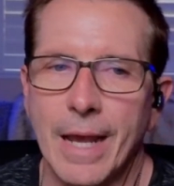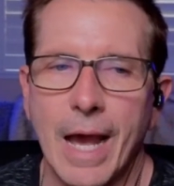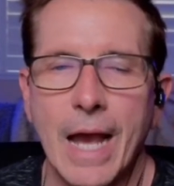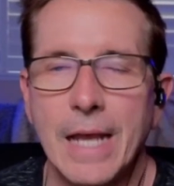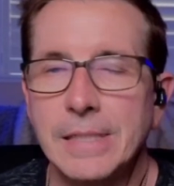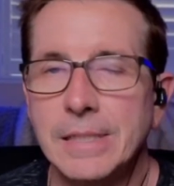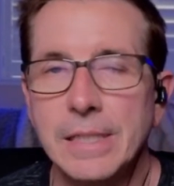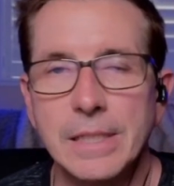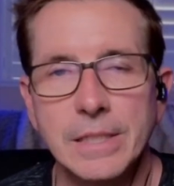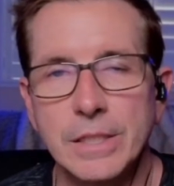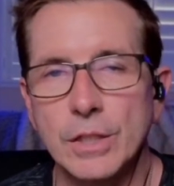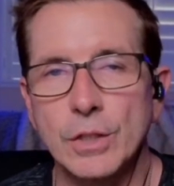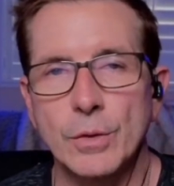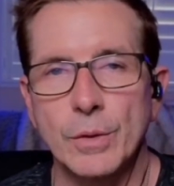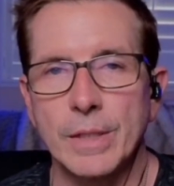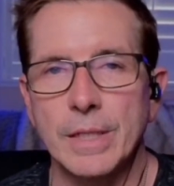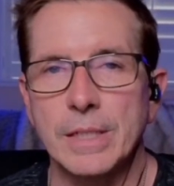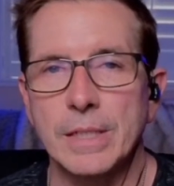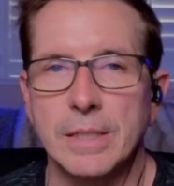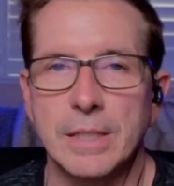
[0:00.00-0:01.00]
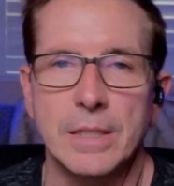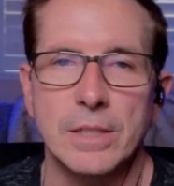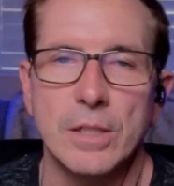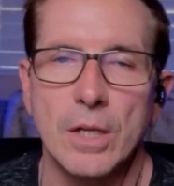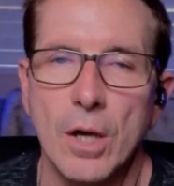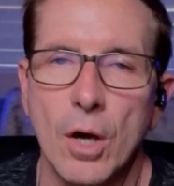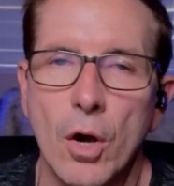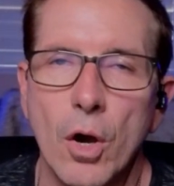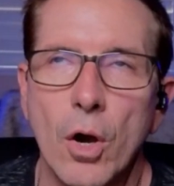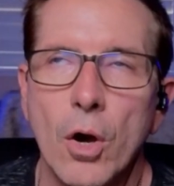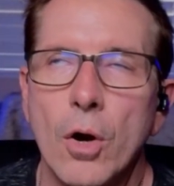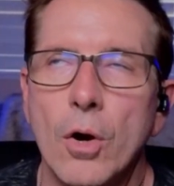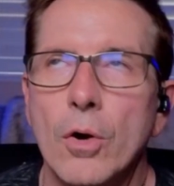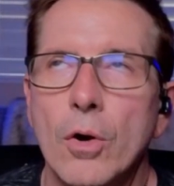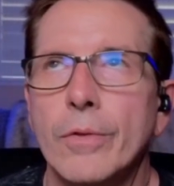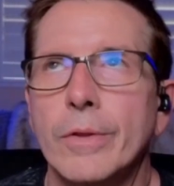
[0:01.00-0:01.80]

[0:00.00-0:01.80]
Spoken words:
I see synchronicities all